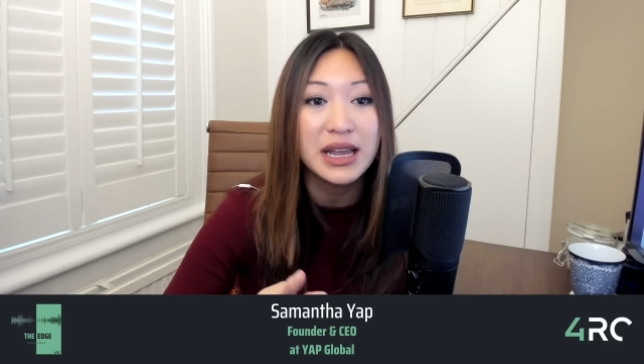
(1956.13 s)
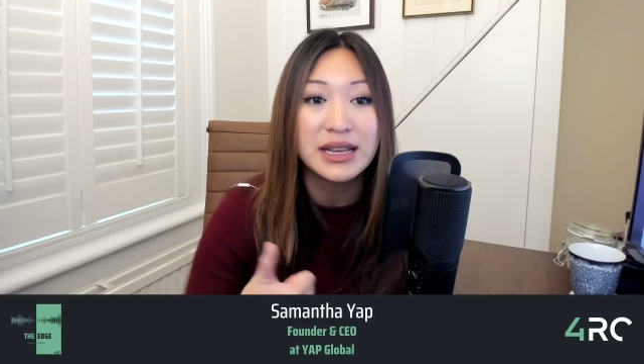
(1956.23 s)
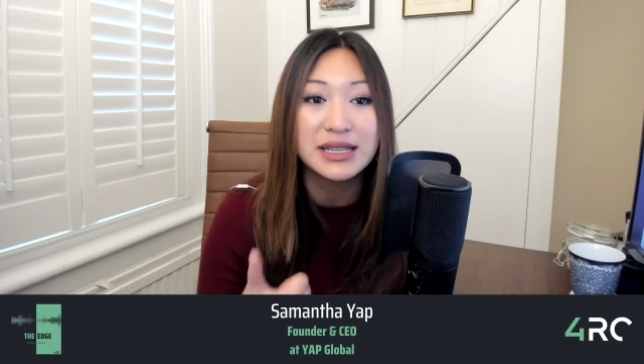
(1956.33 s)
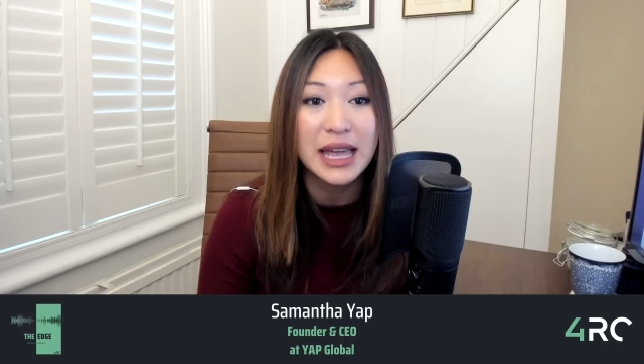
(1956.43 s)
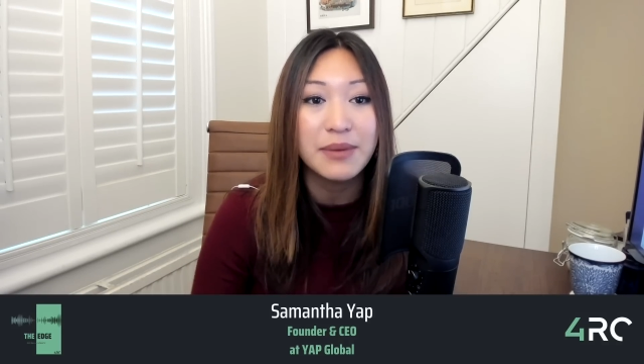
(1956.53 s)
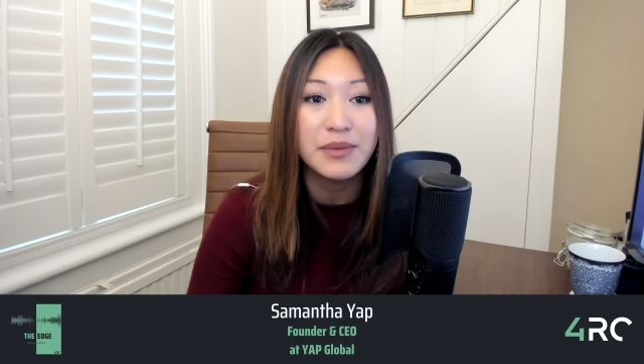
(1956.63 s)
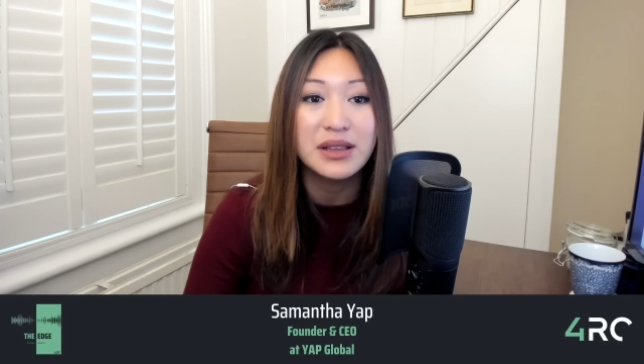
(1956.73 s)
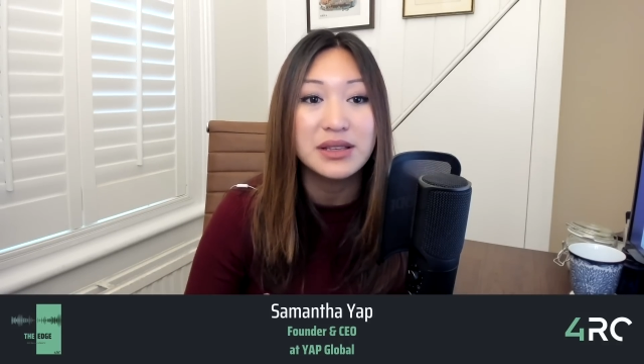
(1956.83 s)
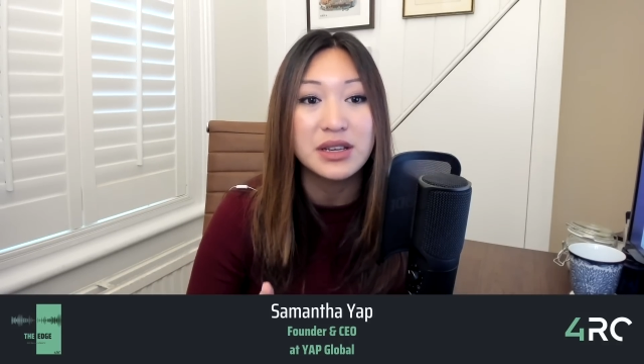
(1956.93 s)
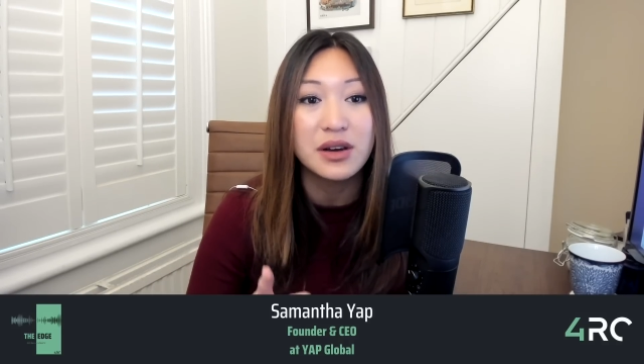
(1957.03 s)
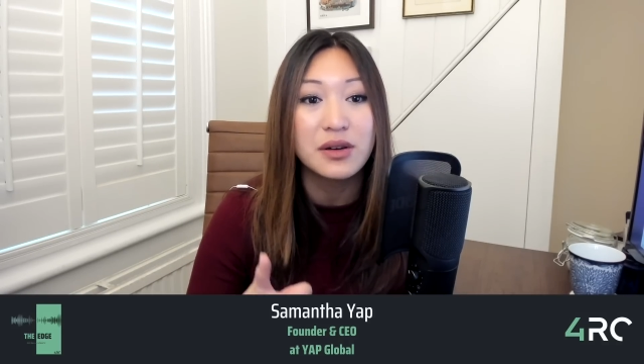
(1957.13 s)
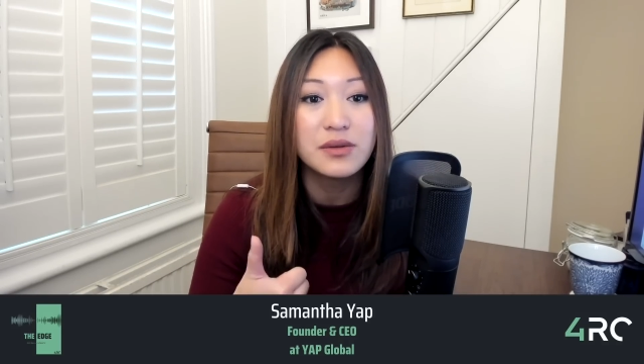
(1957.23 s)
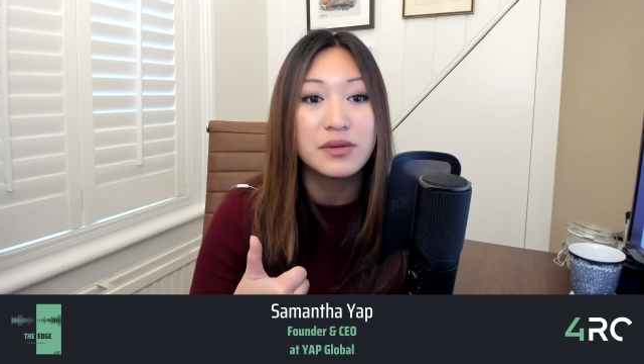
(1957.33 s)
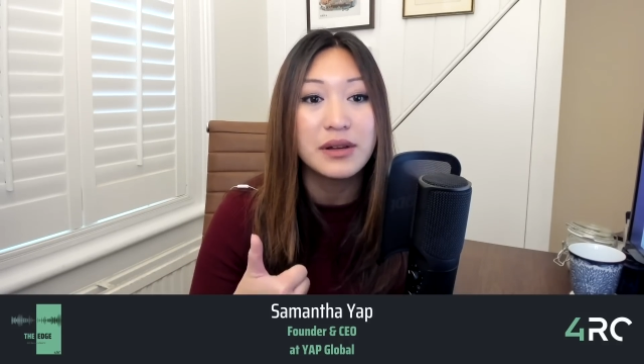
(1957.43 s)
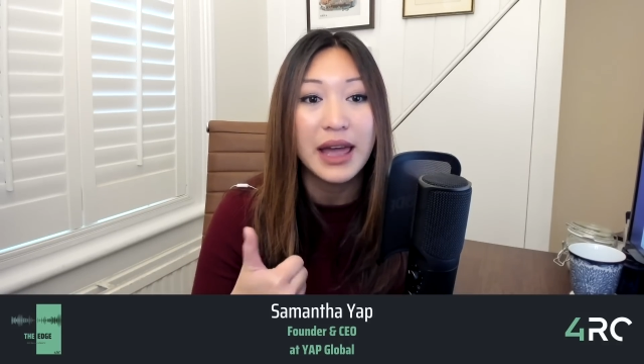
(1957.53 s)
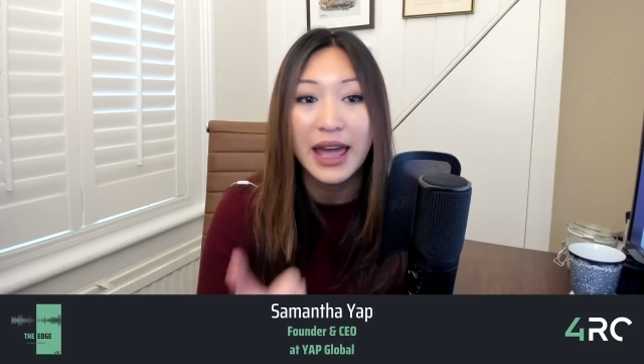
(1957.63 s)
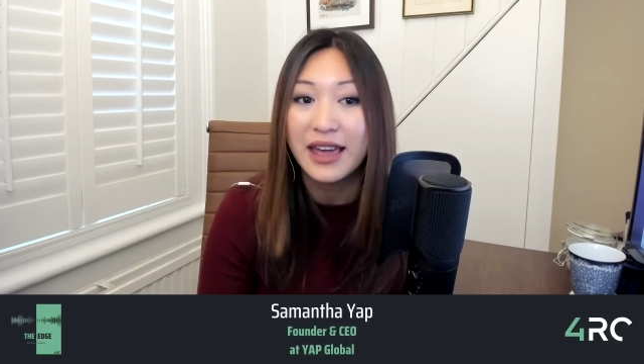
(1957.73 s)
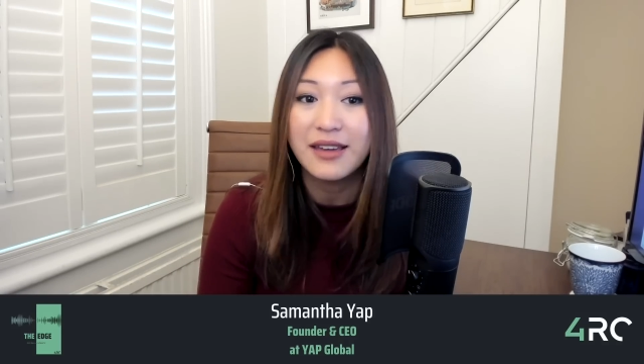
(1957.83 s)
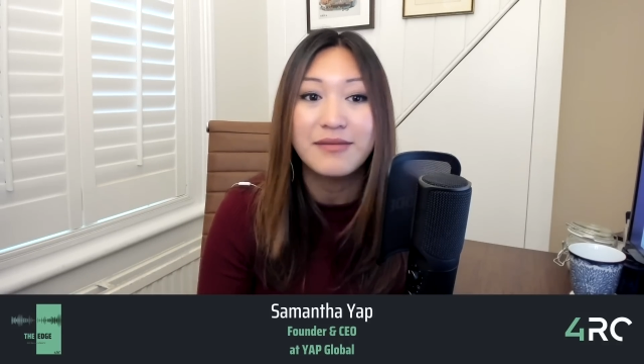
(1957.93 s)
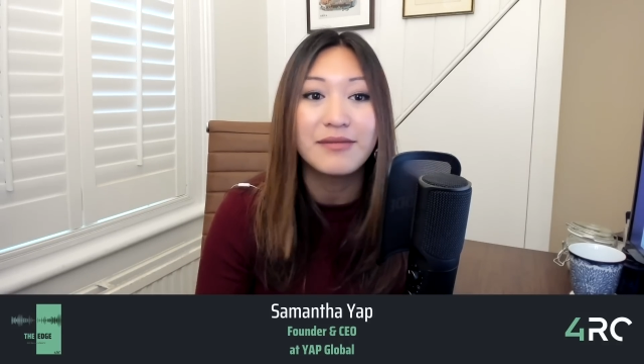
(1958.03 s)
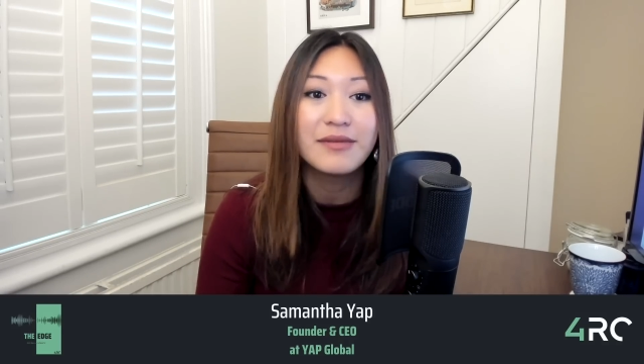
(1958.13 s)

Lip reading: in a statement to go, hey,